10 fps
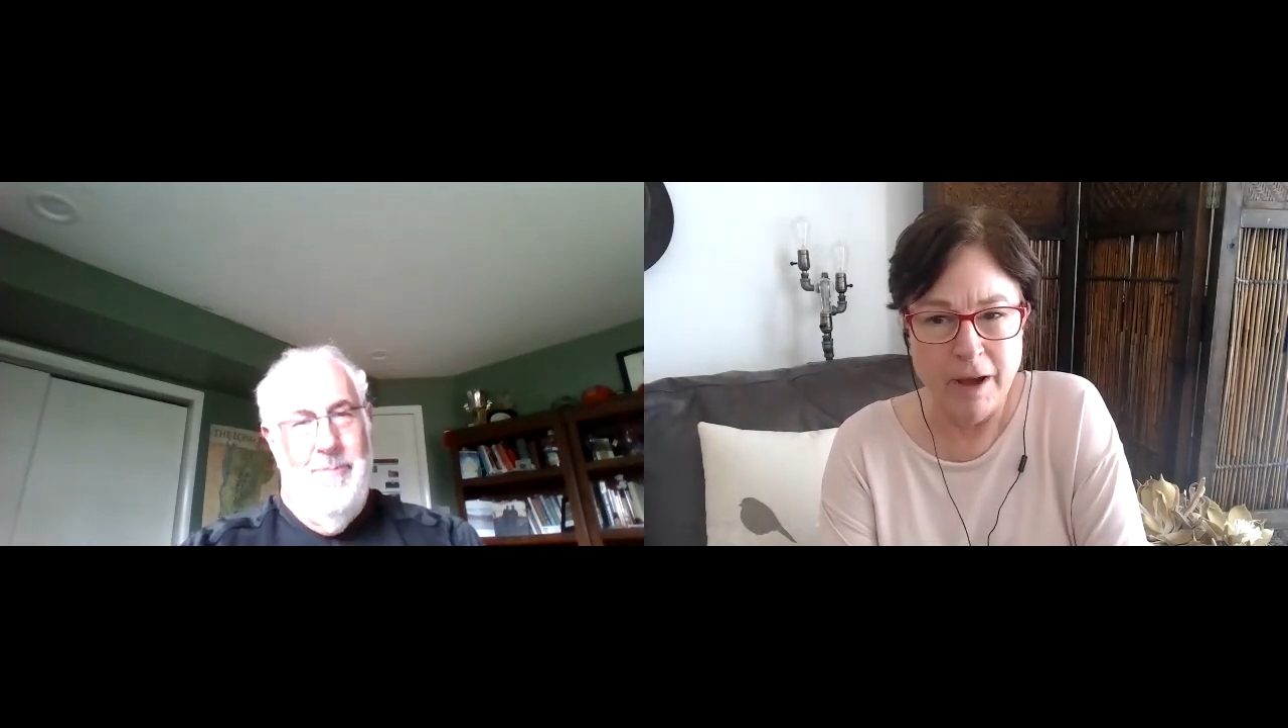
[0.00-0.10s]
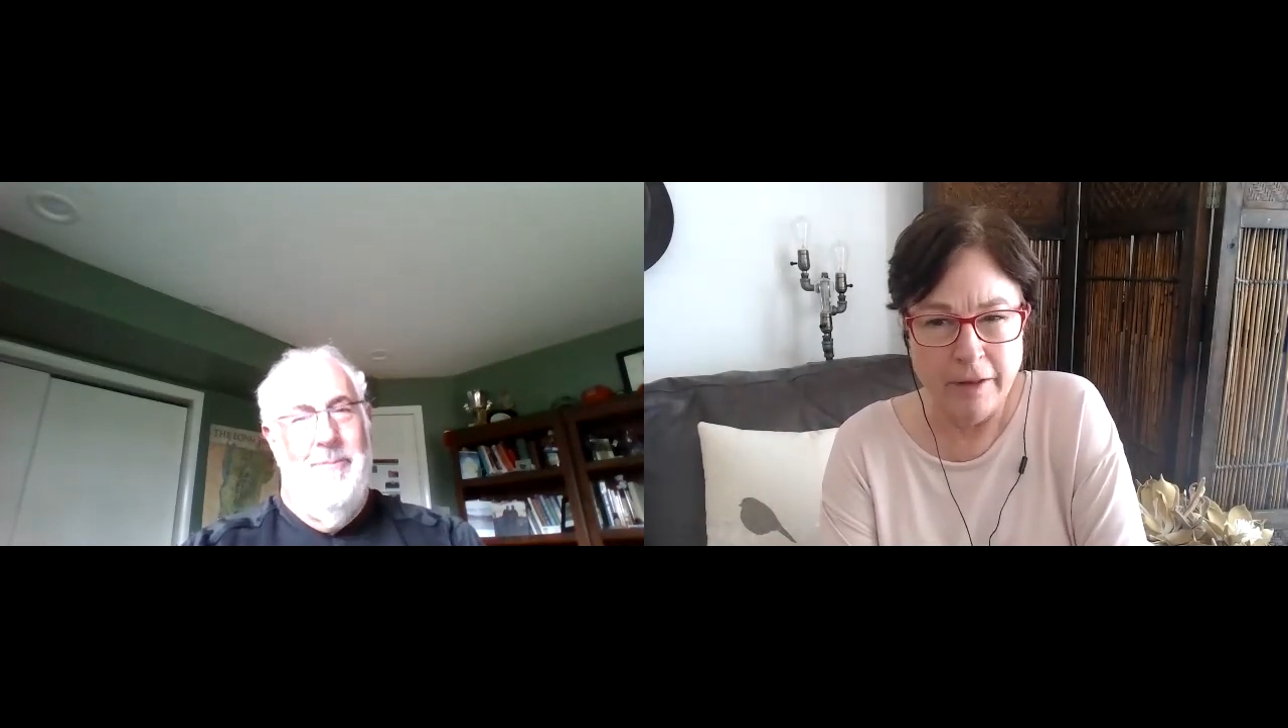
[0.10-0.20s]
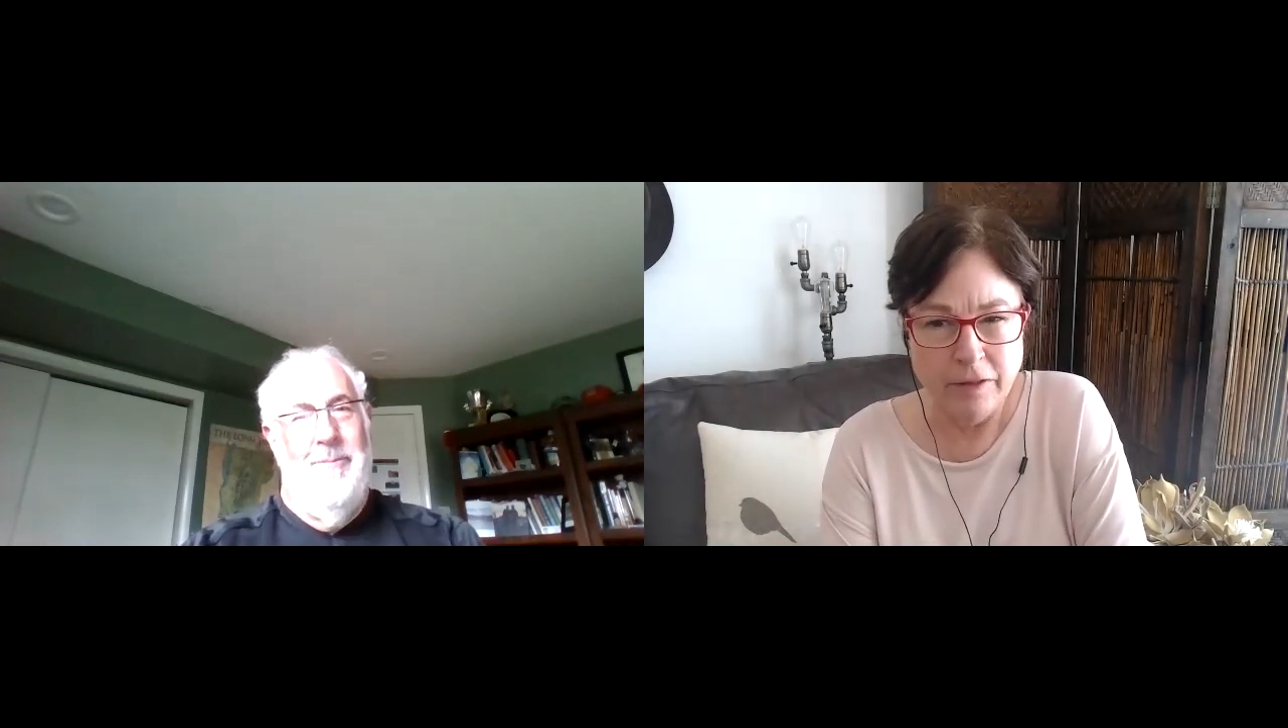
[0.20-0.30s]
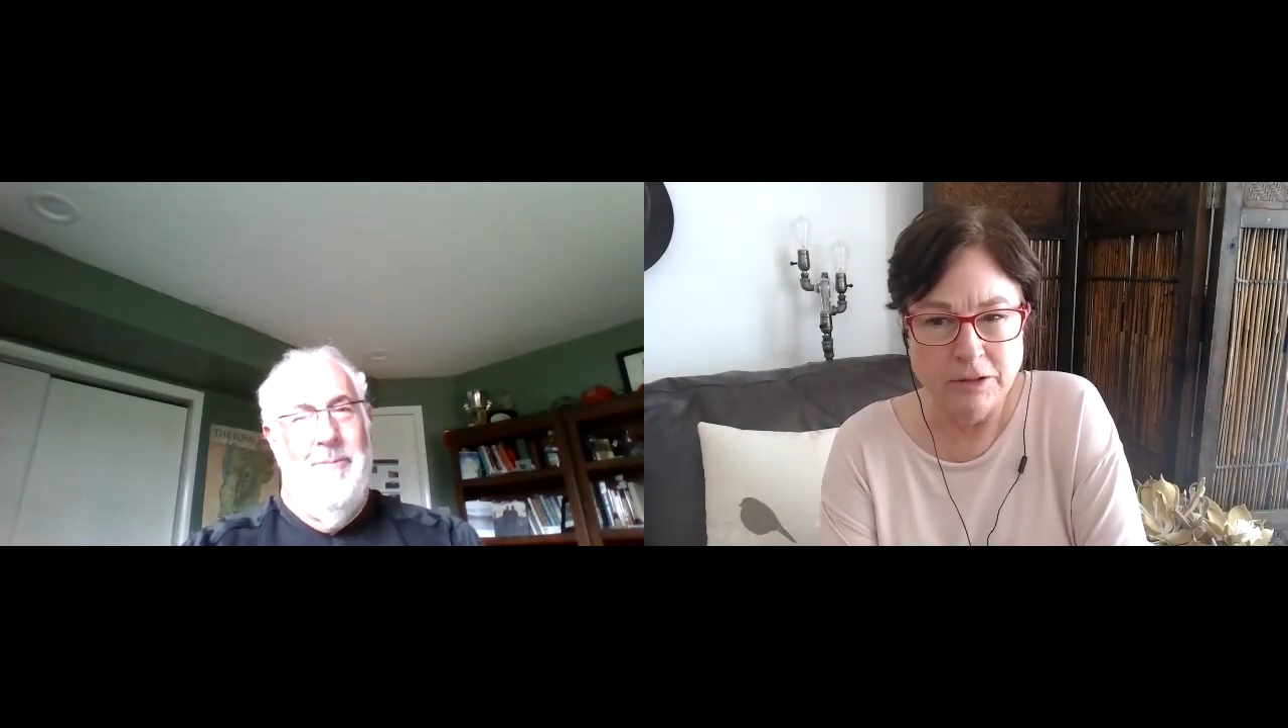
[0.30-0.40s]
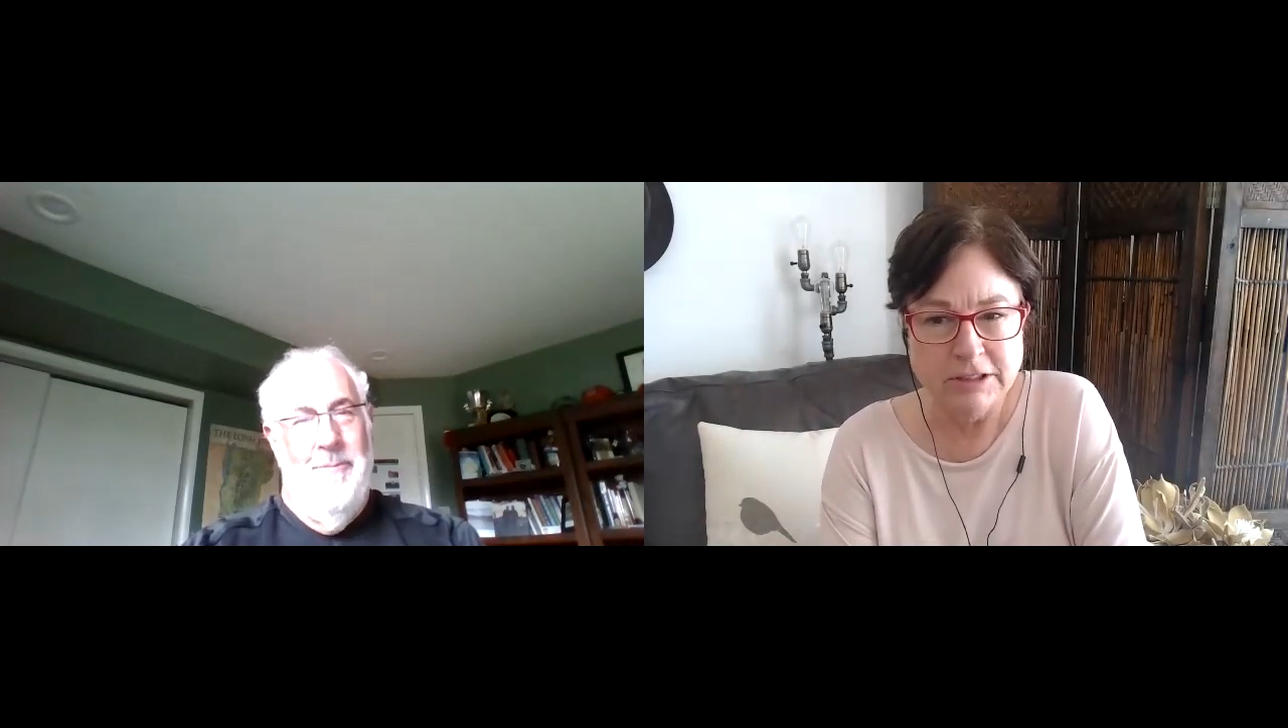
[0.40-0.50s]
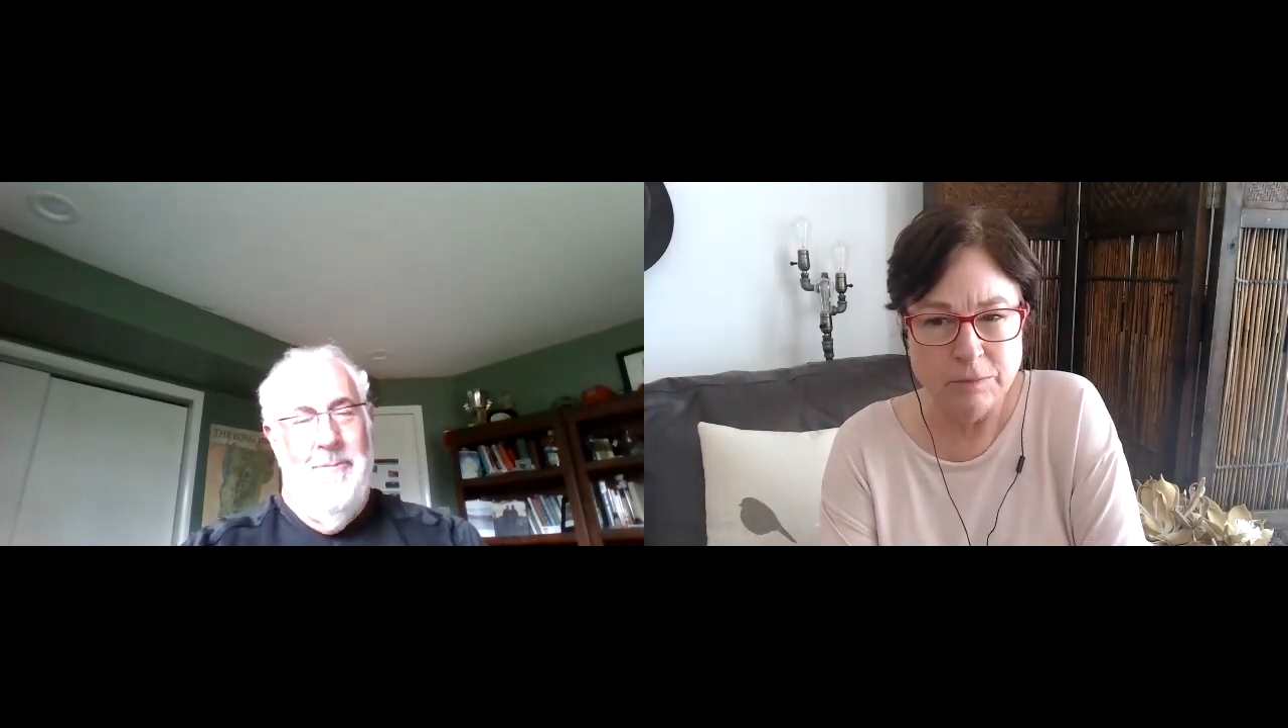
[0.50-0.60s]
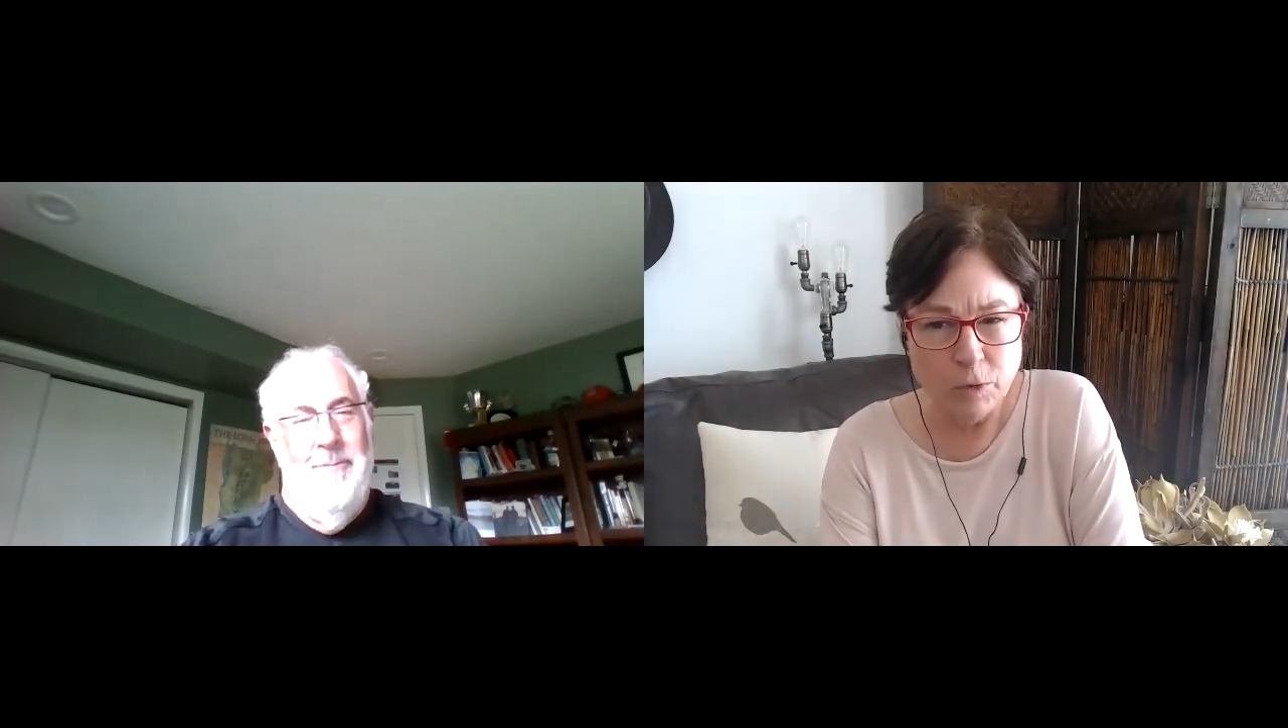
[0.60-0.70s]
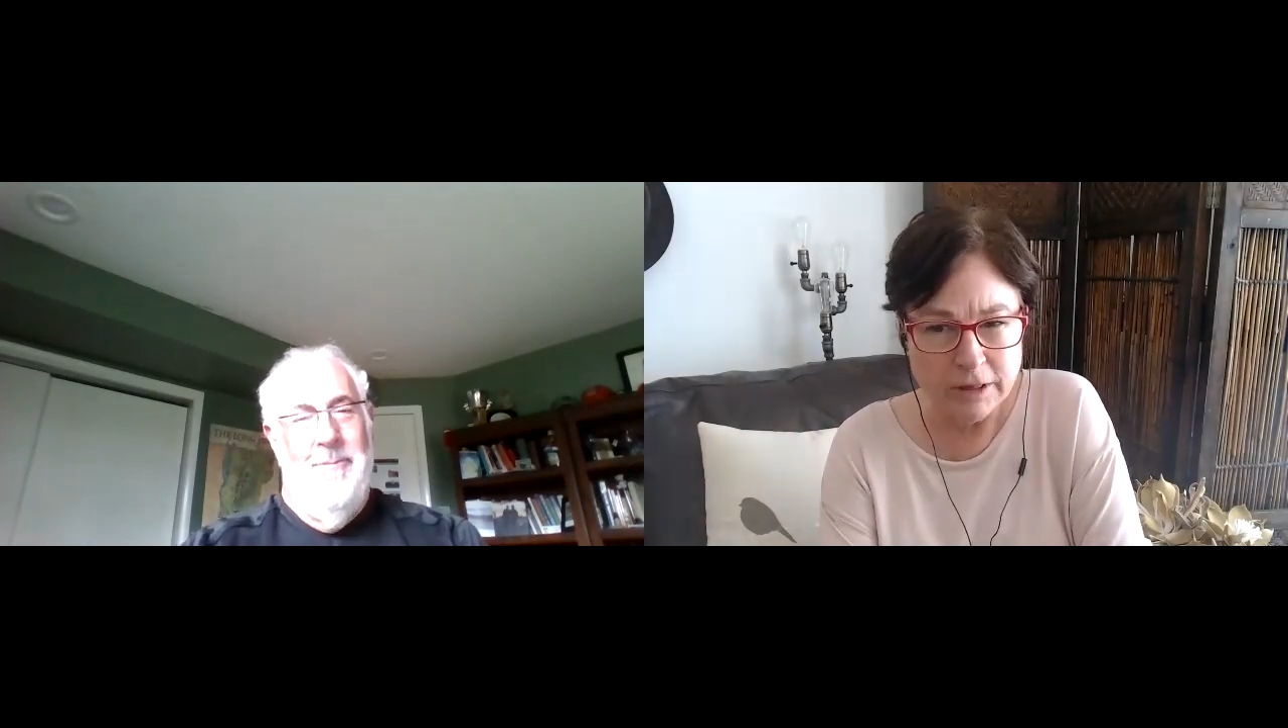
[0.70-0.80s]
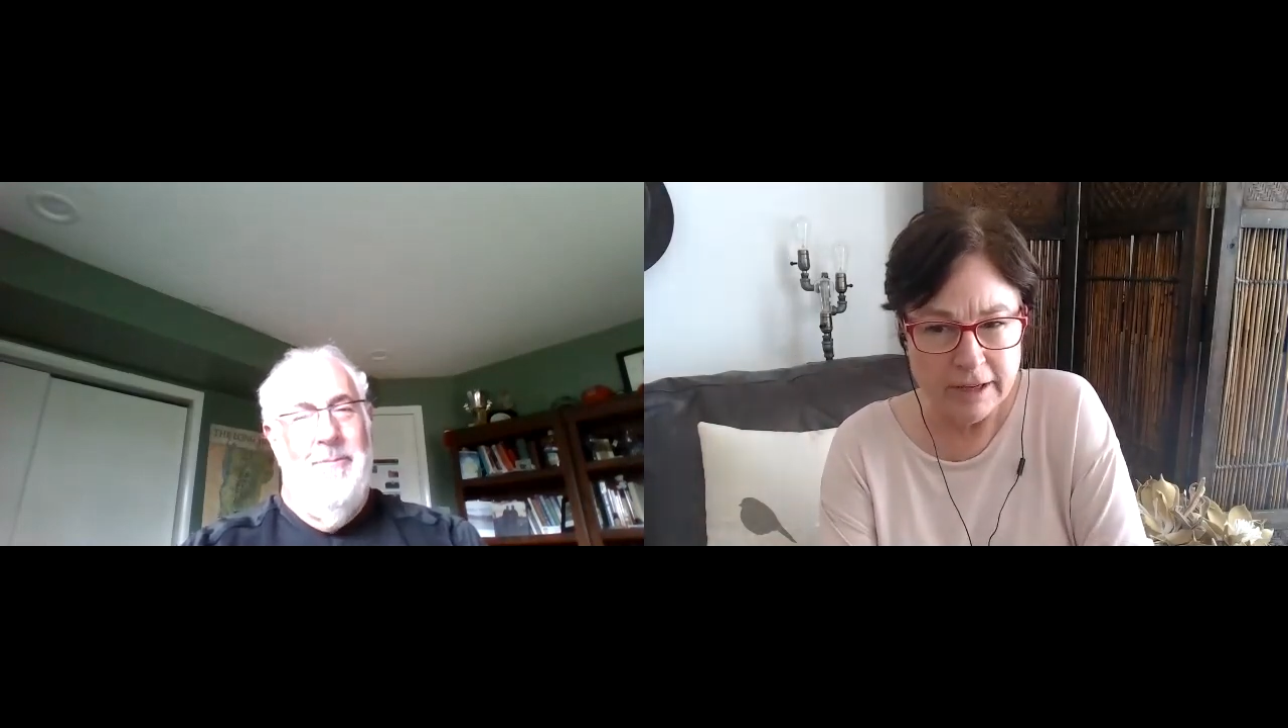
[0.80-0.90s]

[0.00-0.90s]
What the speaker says: others and what